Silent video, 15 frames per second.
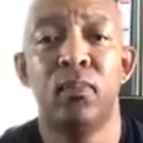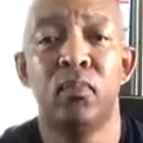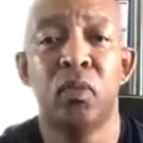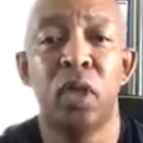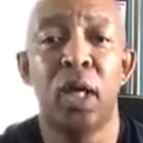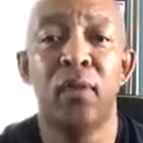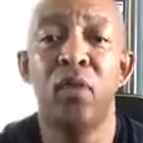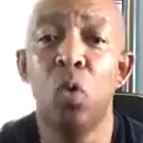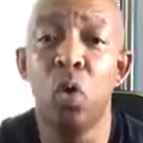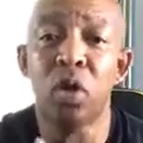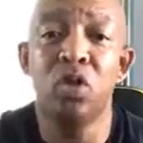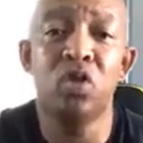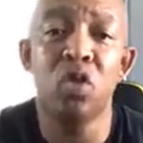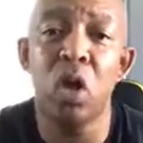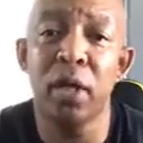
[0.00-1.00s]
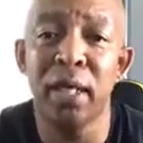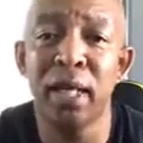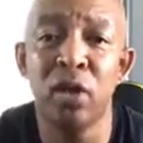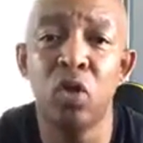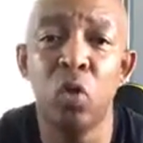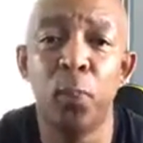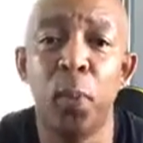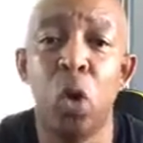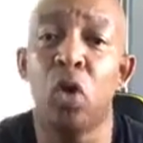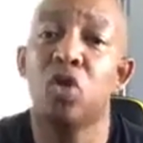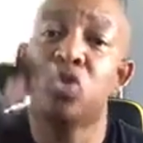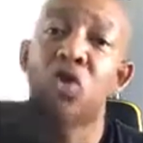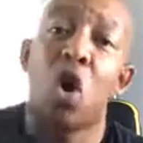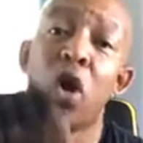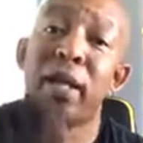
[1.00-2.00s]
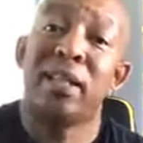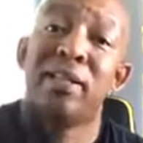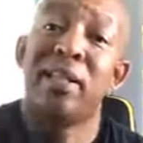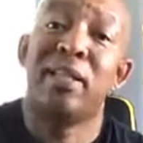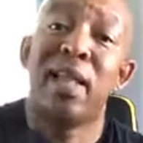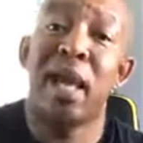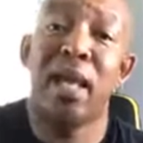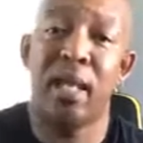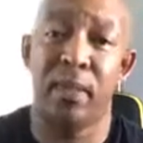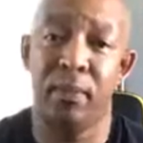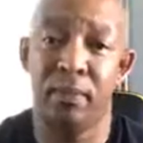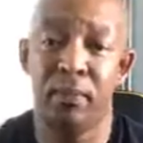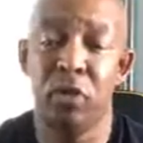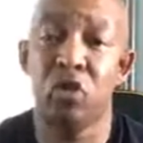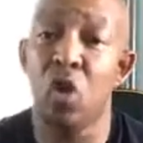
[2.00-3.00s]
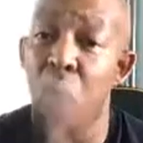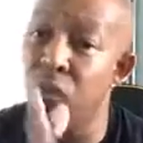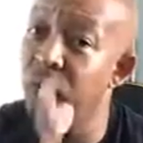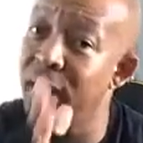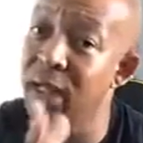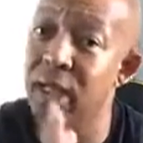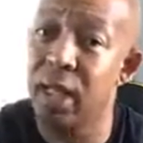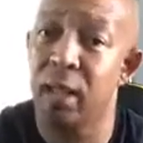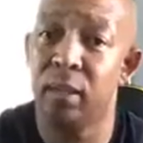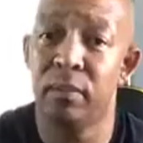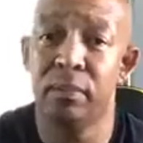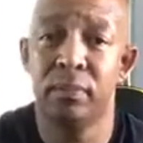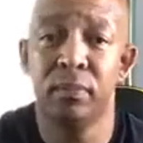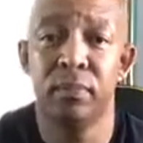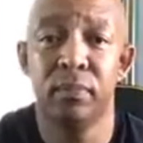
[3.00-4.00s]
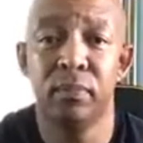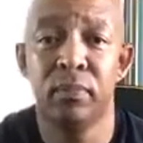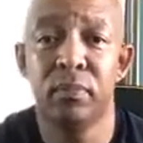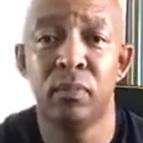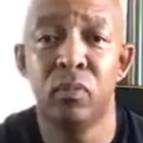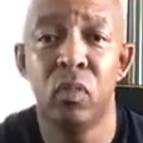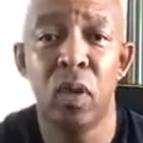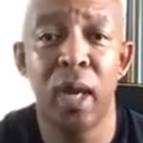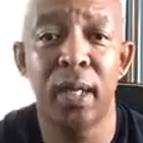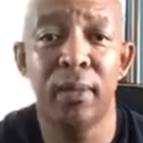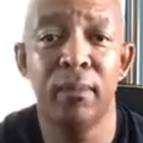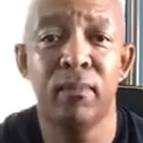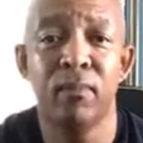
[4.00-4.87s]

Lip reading: If you want to start that new book, start it today. Start reading it, right?